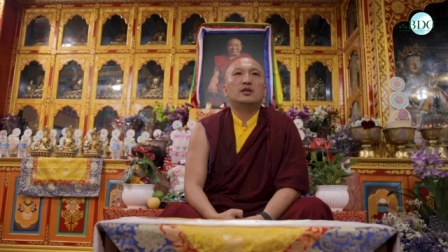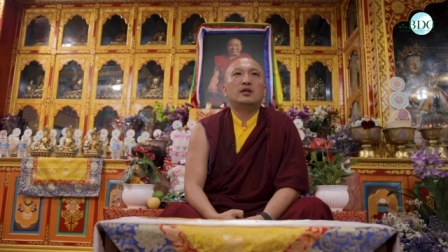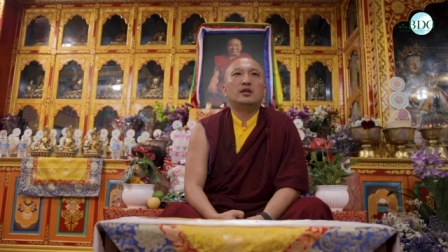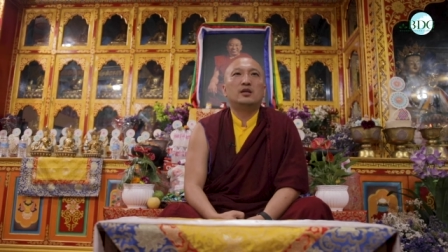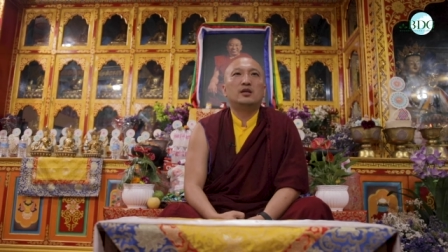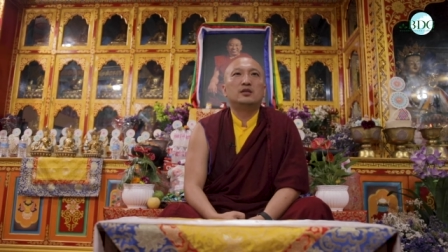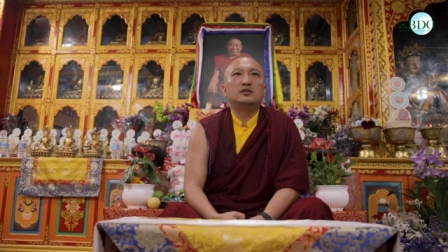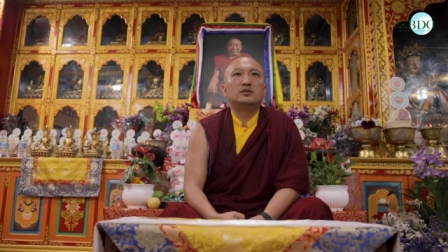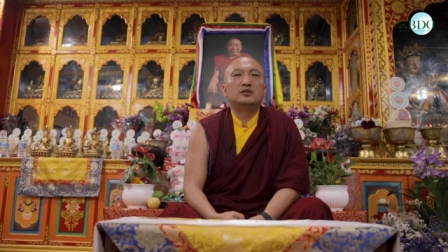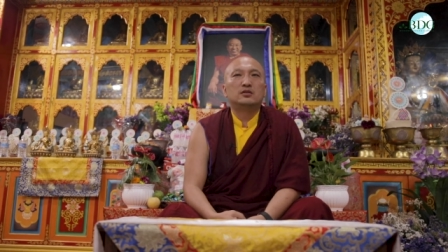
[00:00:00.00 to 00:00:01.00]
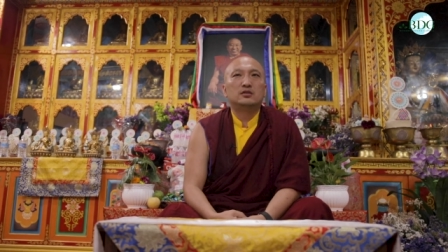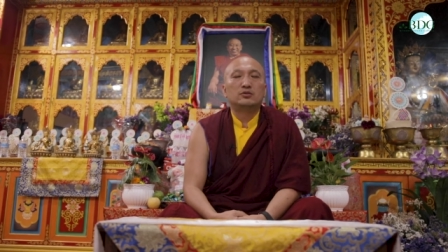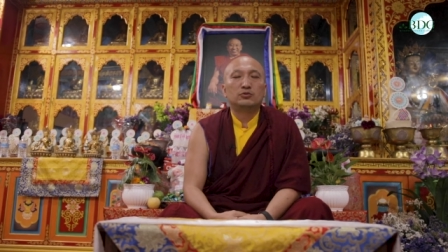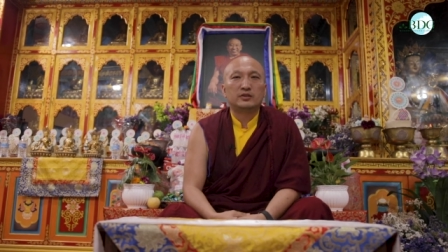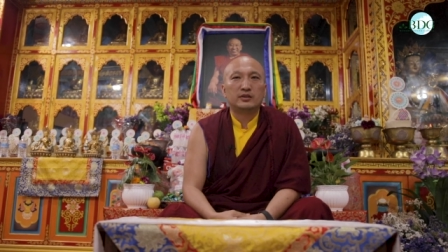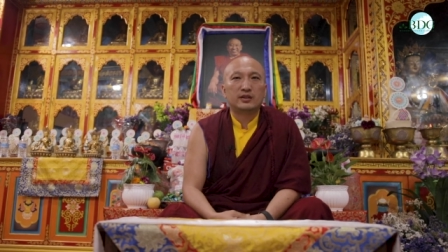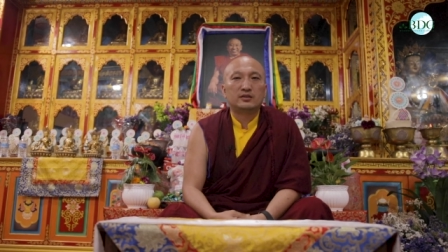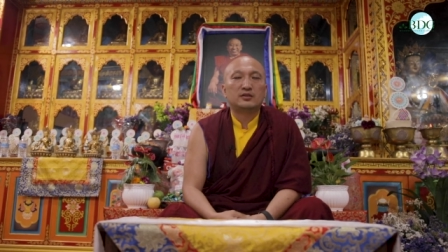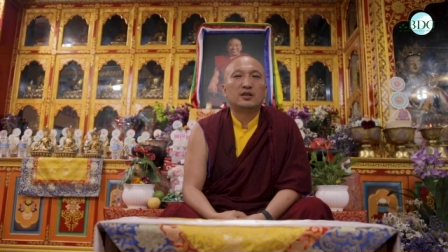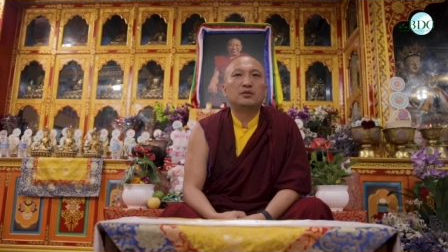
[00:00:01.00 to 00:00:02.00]
And during
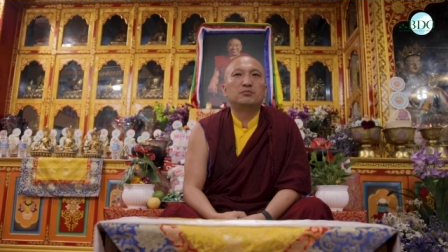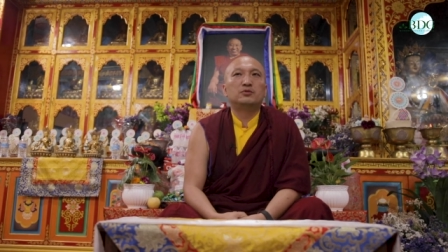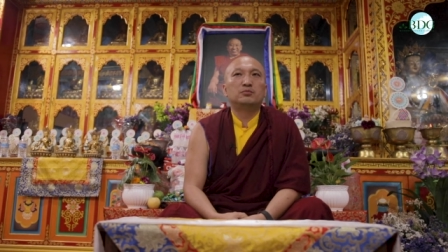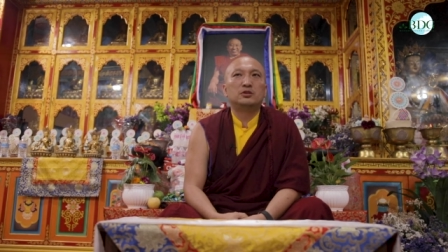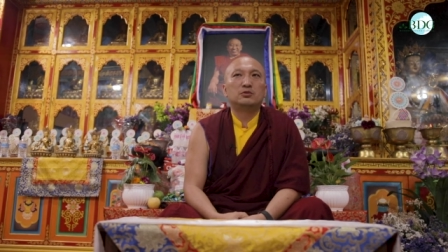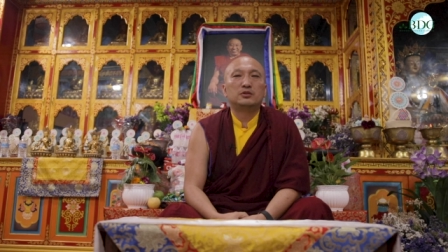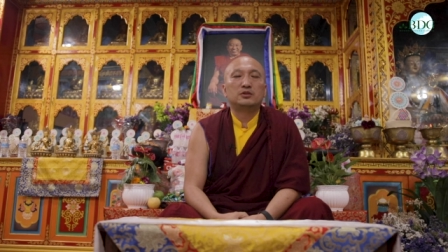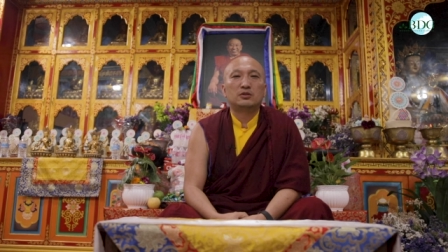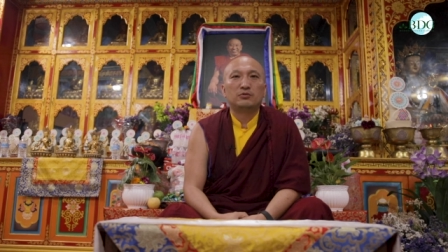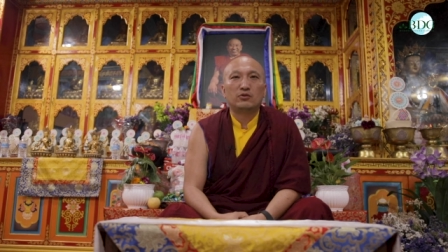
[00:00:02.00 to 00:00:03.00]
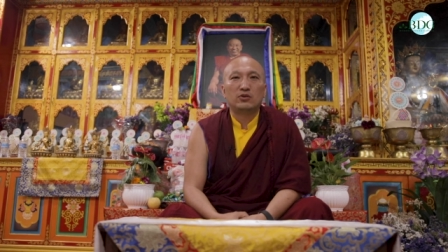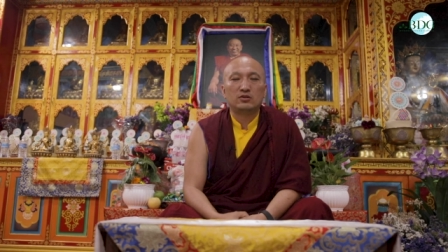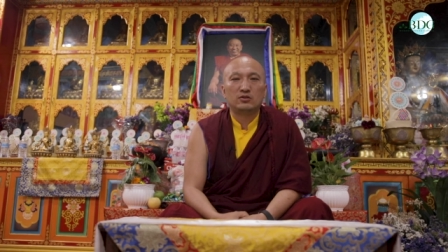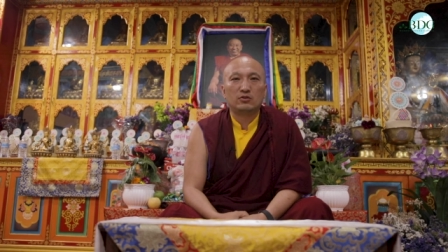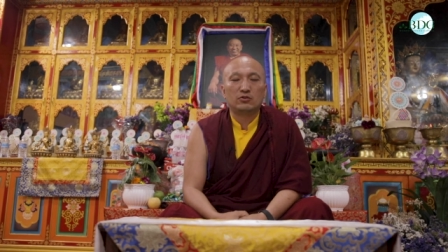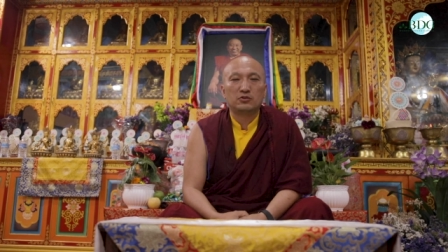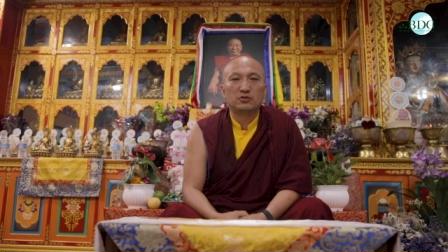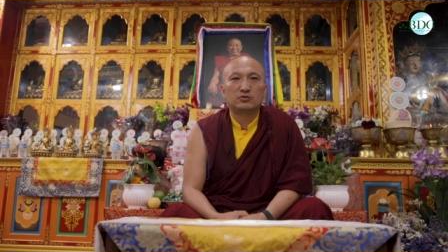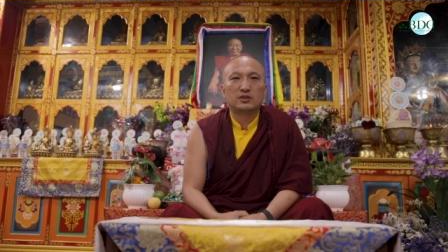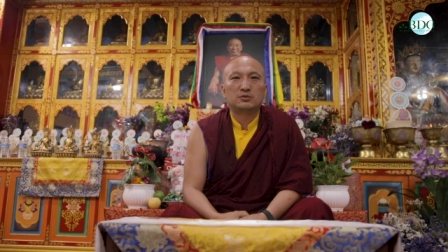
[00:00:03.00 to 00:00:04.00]
that time, Rinpoche was giving oral
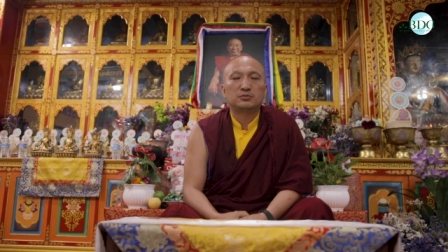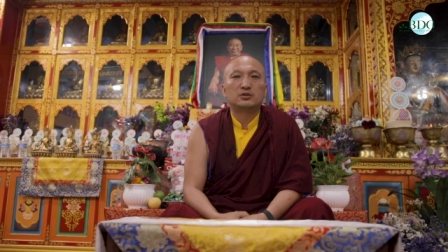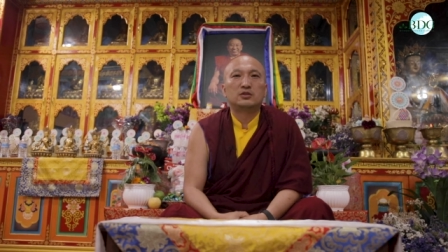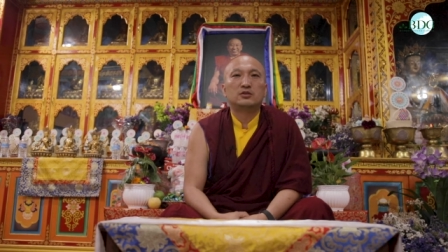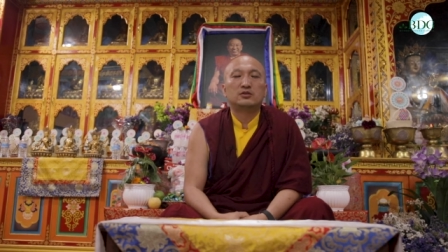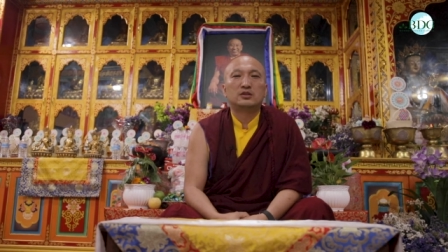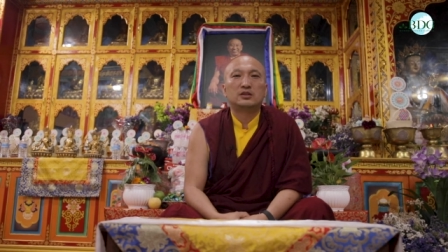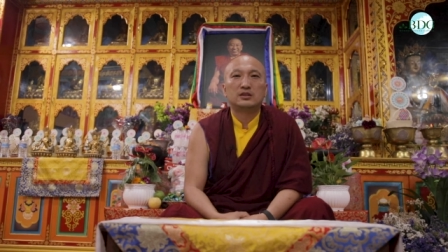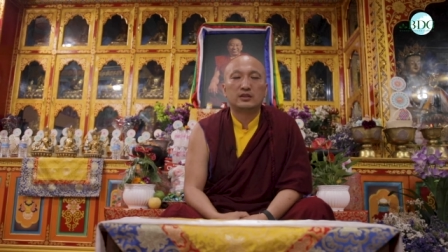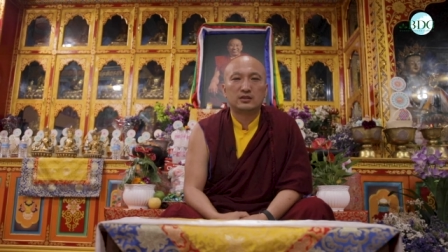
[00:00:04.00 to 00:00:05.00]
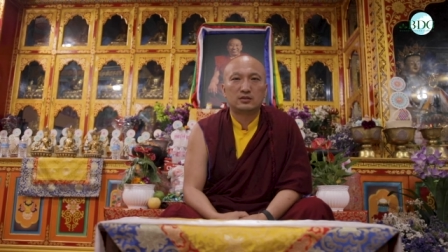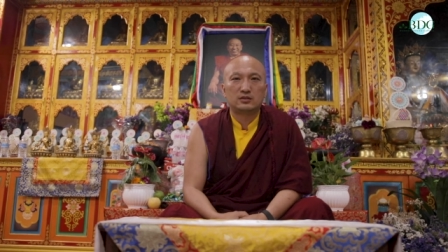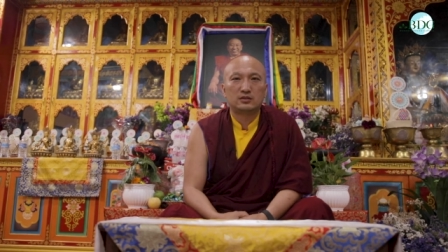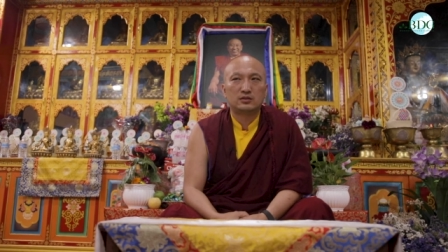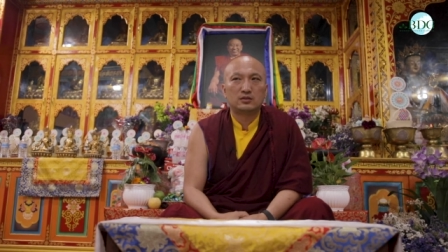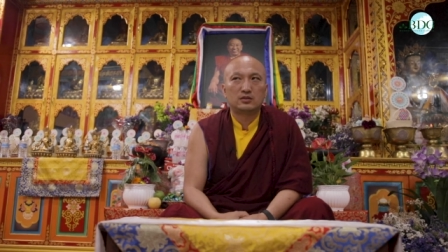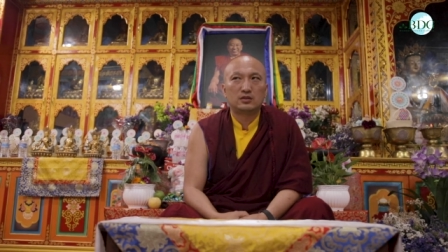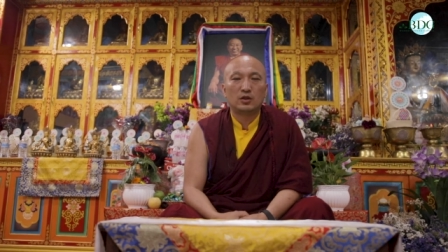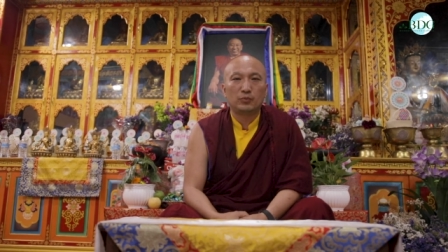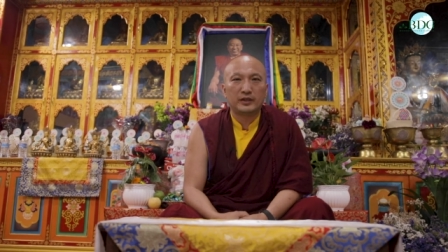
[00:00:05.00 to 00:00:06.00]
transmission 3 days
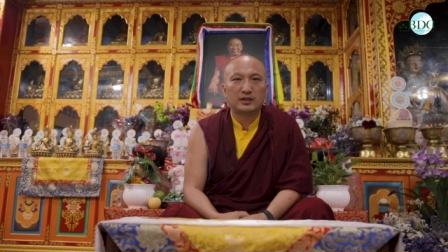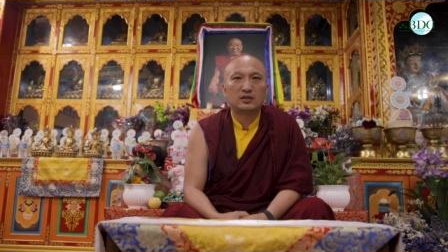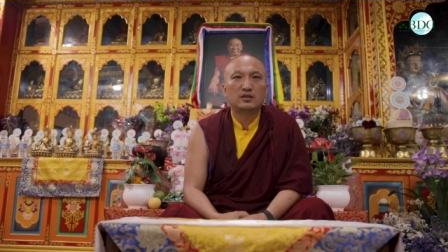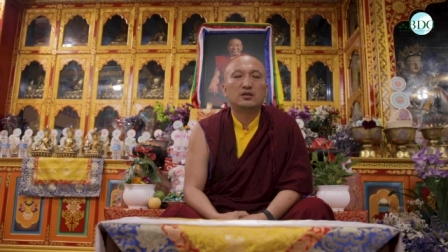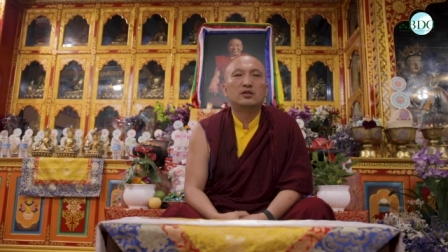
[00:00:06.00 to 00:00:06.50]
a week.